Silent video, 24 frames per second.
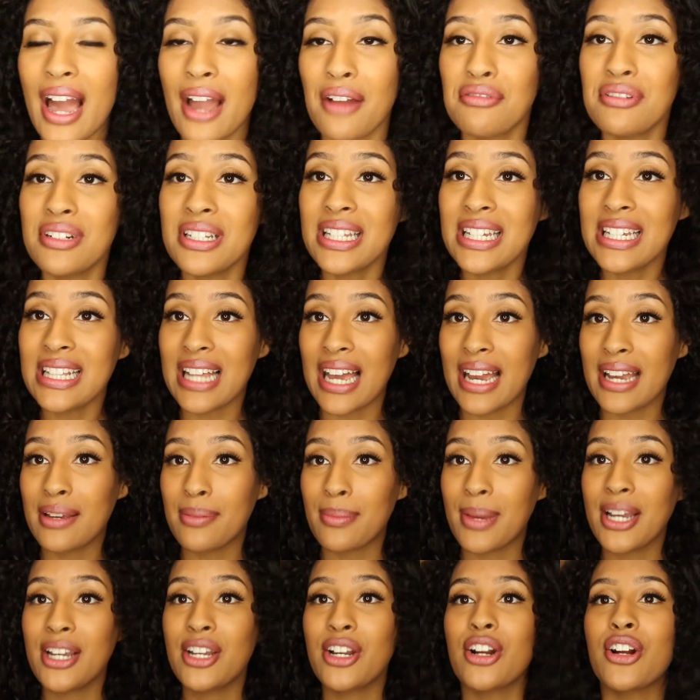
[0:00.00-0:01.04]
I really like
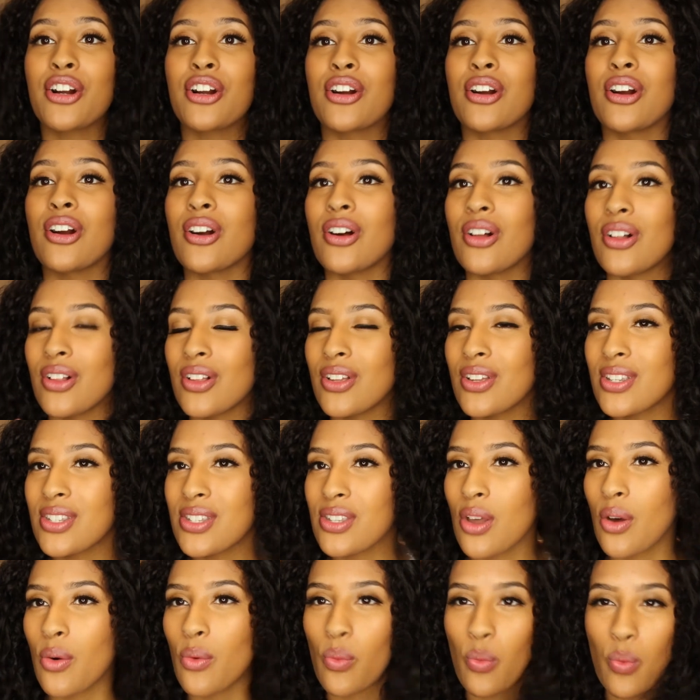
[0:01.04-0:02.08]
my
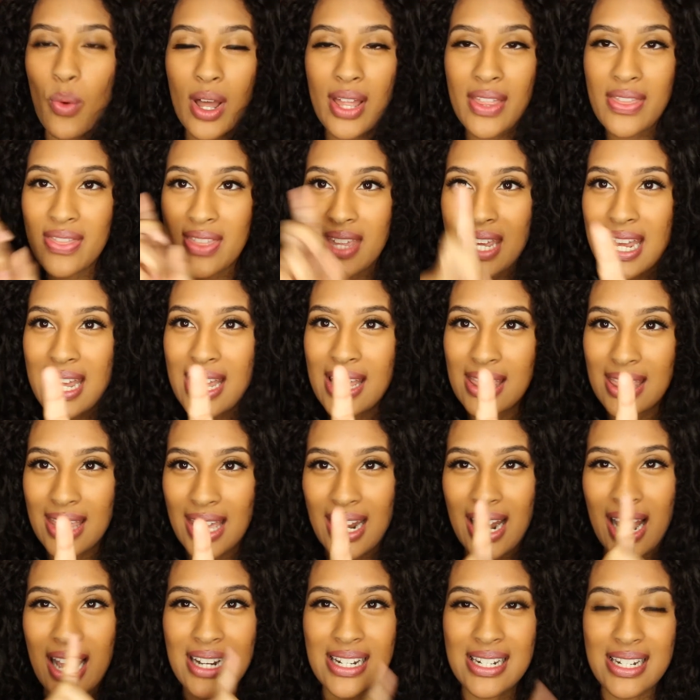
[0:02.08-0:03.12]
curls. One thing
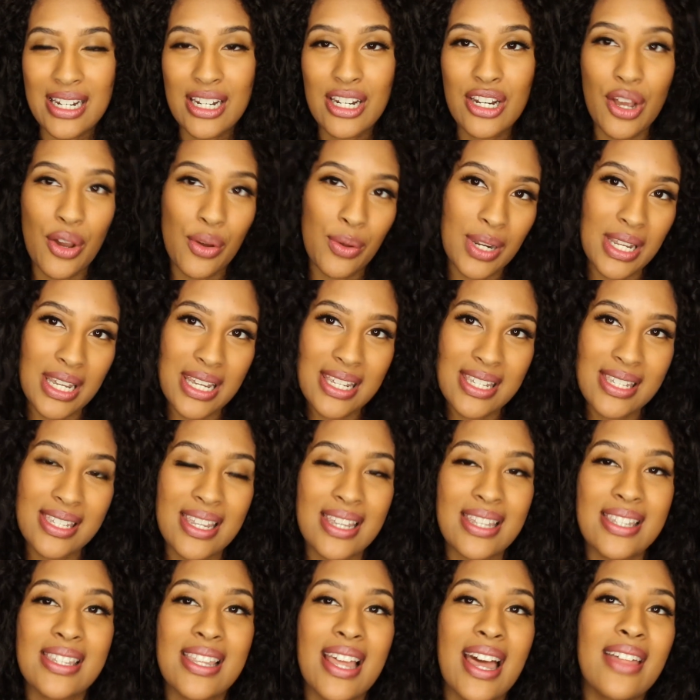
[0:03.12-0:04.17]
that I did notice
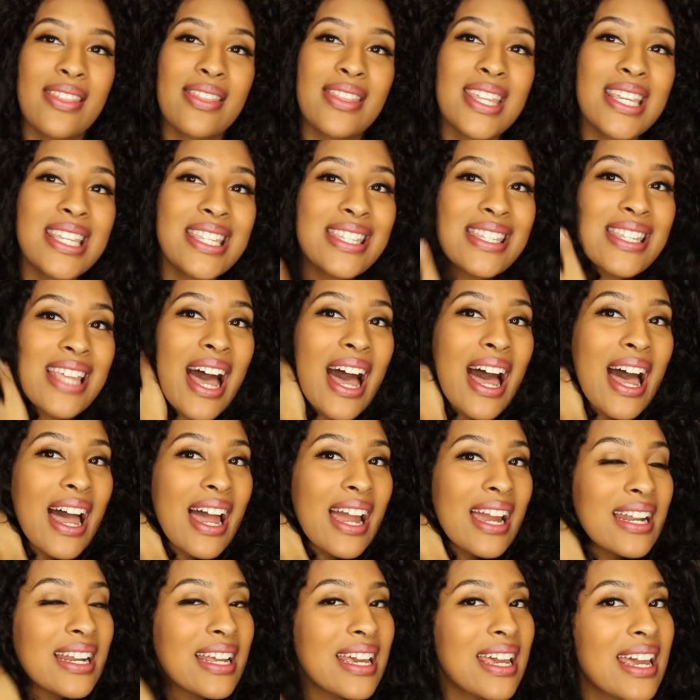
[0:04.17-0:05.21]
is that this
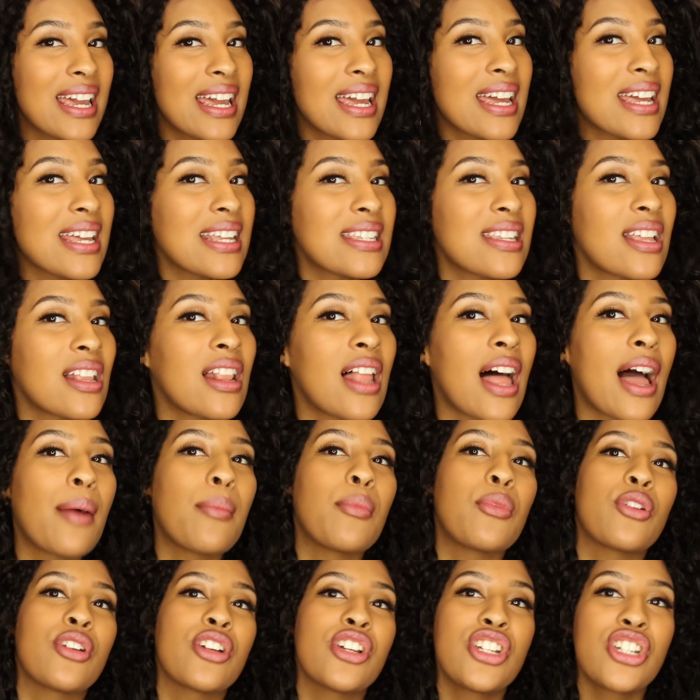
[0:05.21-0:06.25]
side is a lot
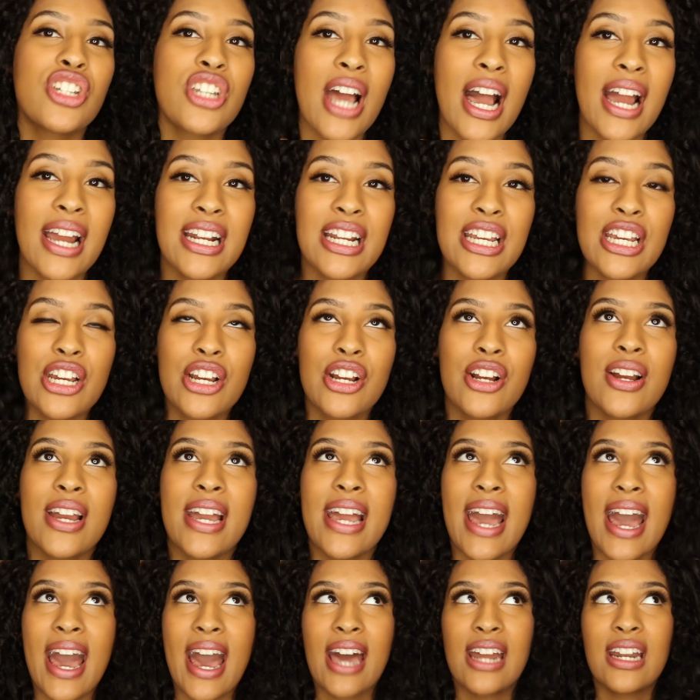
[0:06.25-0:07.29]
more shinier.
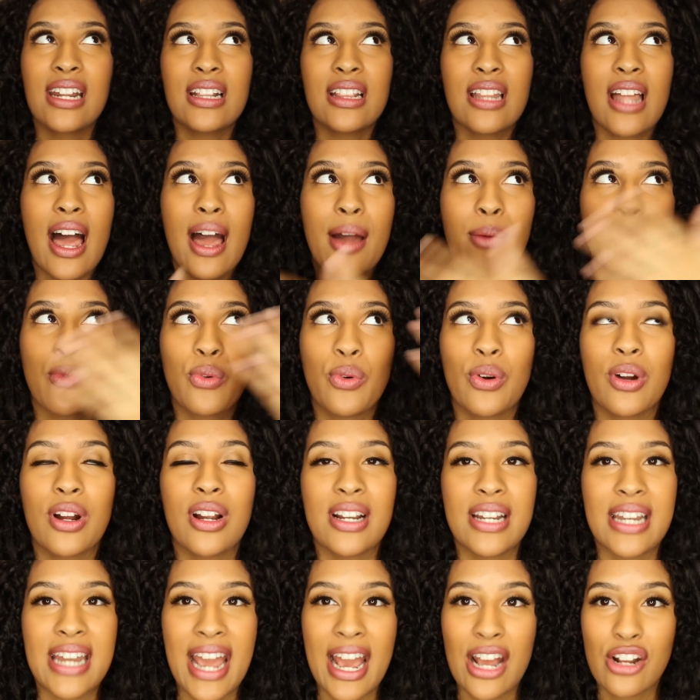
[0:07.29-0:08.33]
It had a lot
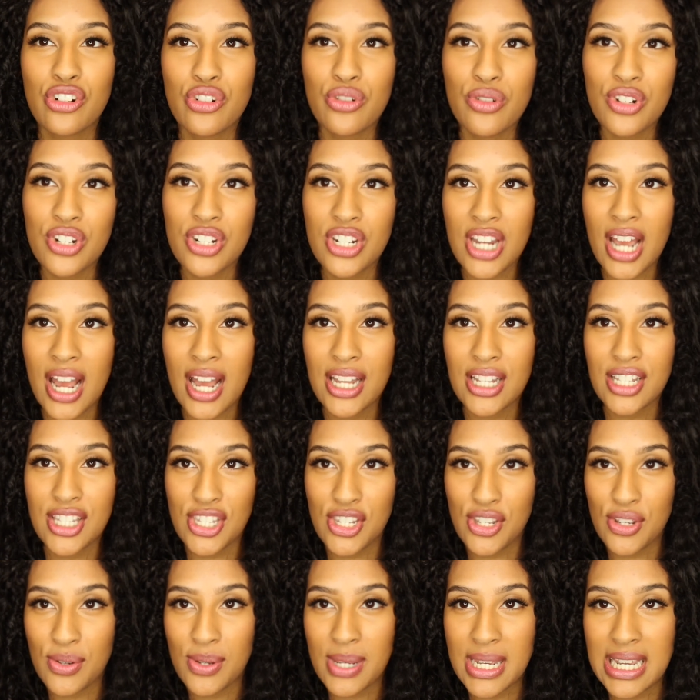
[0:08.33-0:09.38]
more natural shine
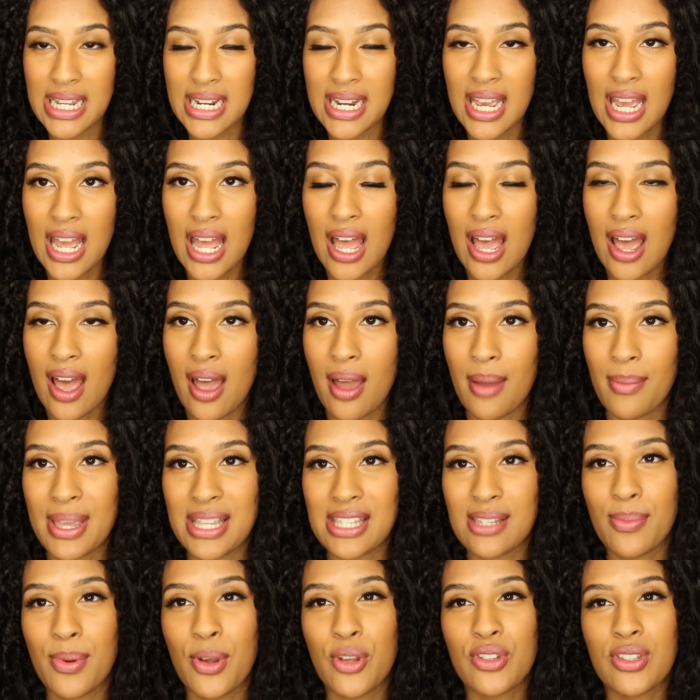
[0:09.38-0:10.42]
to it,
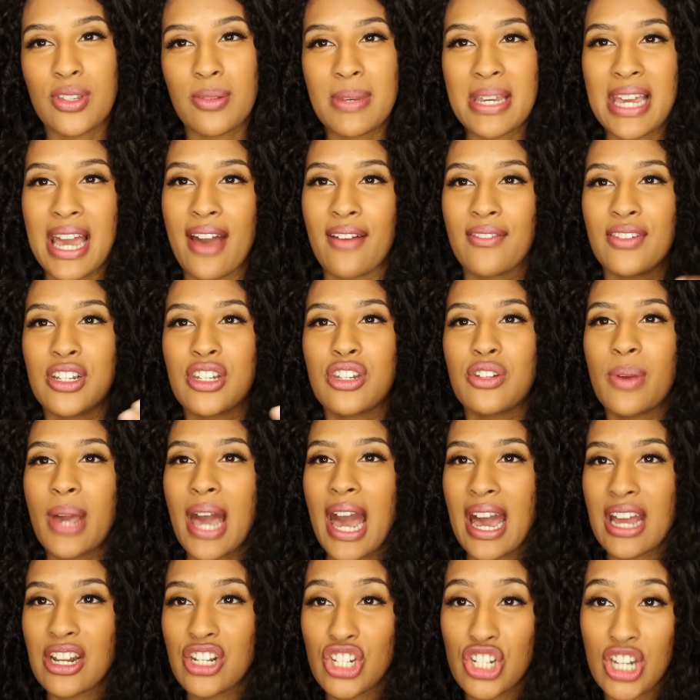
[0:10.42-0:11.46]
as opposed to me having to
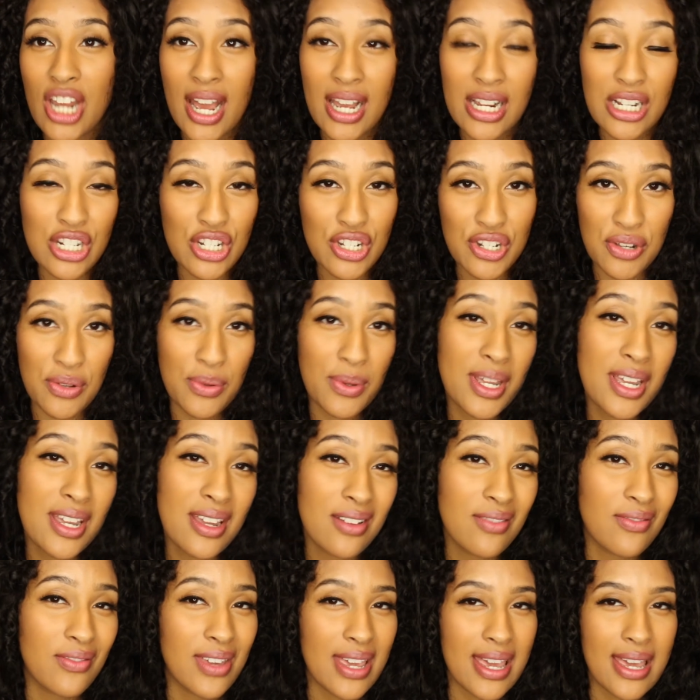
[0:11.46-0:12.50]
add shine to it
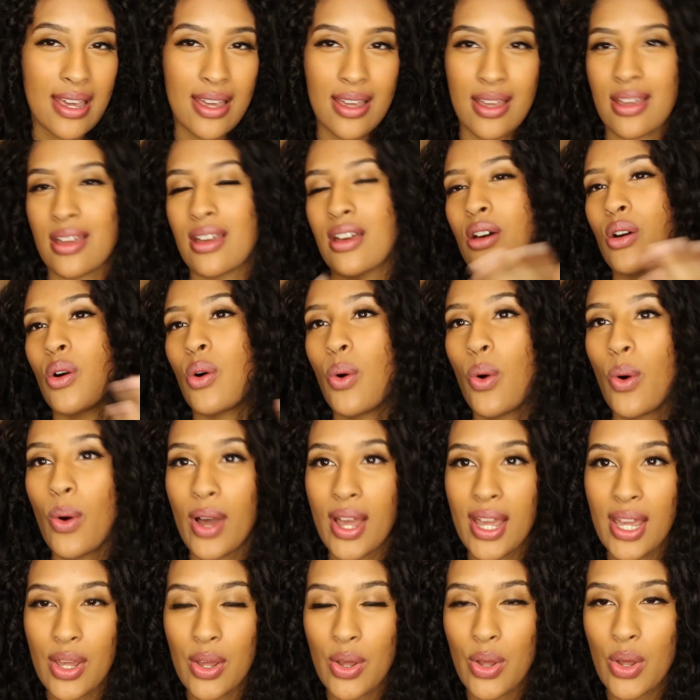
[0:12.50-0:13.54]
via an
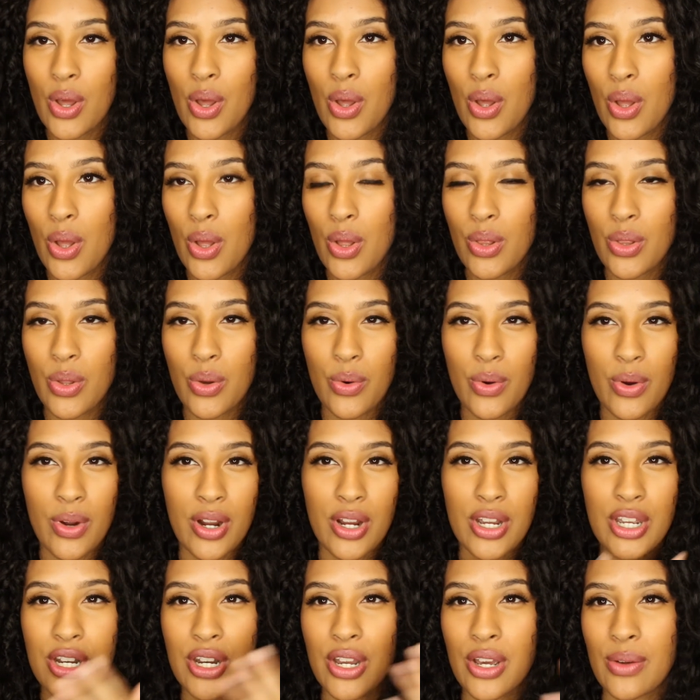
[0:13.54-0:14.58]
oil or,
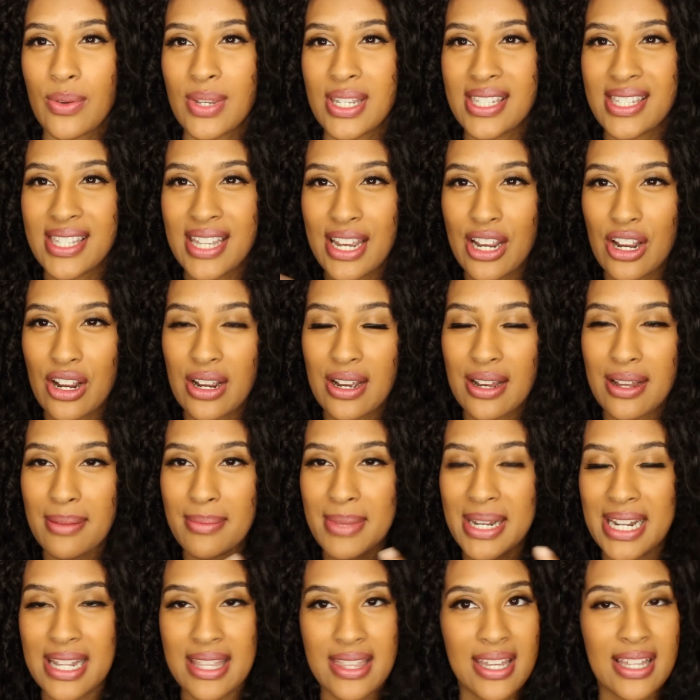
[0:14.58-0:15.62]
you know, a serum,
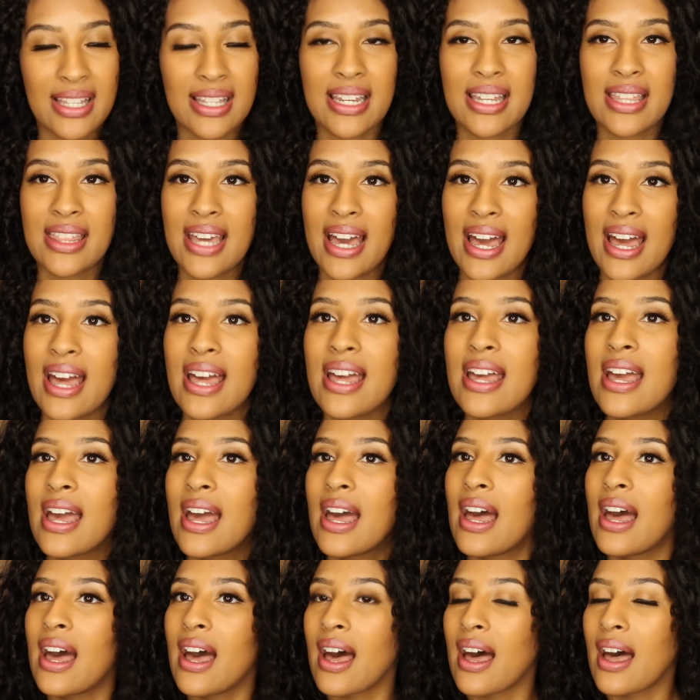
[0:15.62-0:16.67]
anything like that.
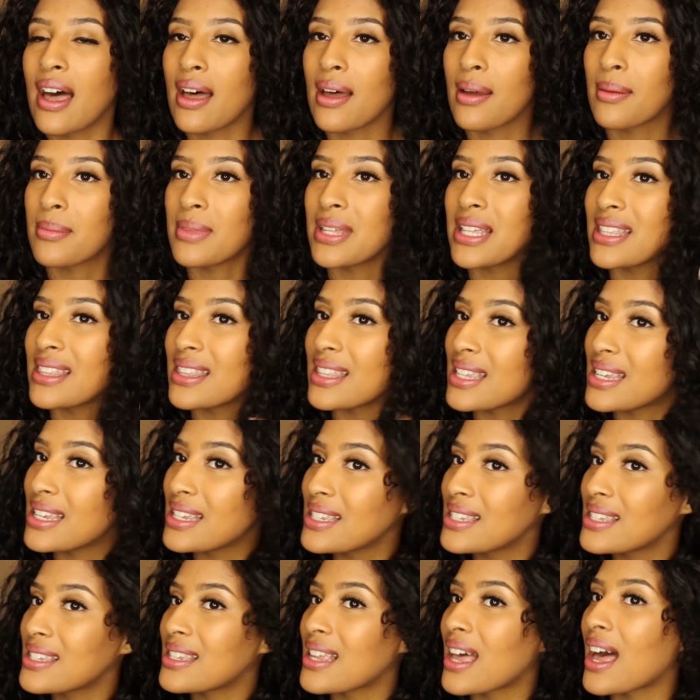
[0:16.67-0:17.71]
And
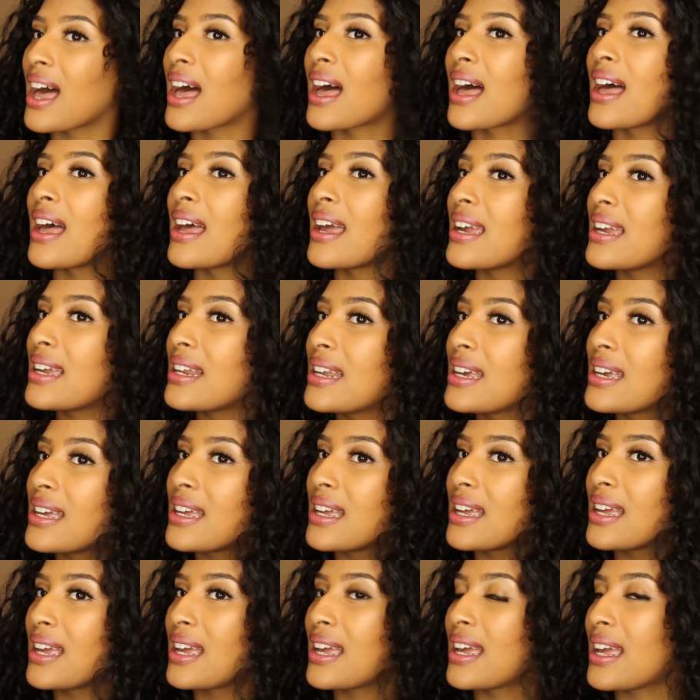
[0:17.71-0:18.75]
this side
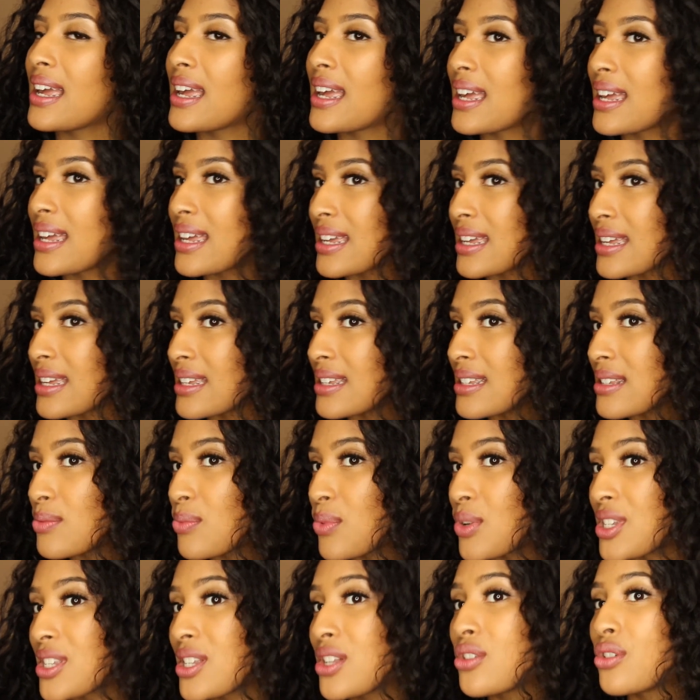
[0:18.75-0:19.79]

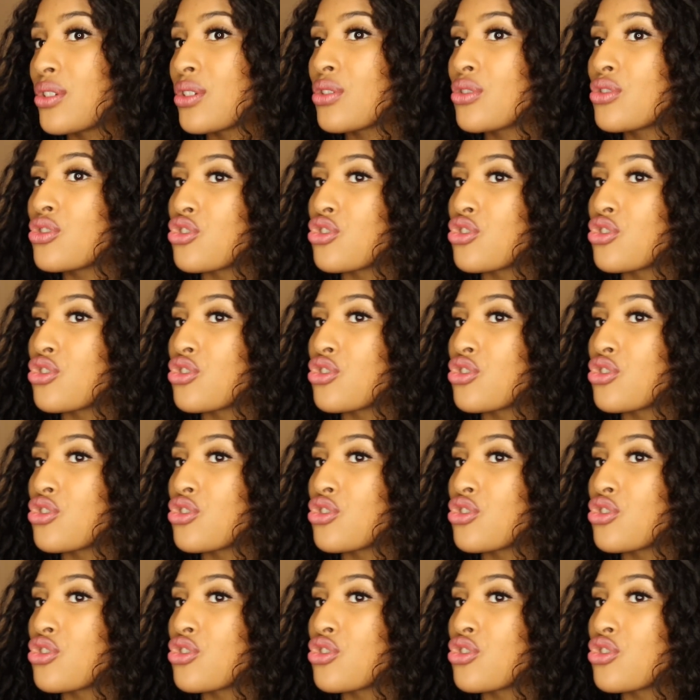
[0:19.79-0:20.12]
was a little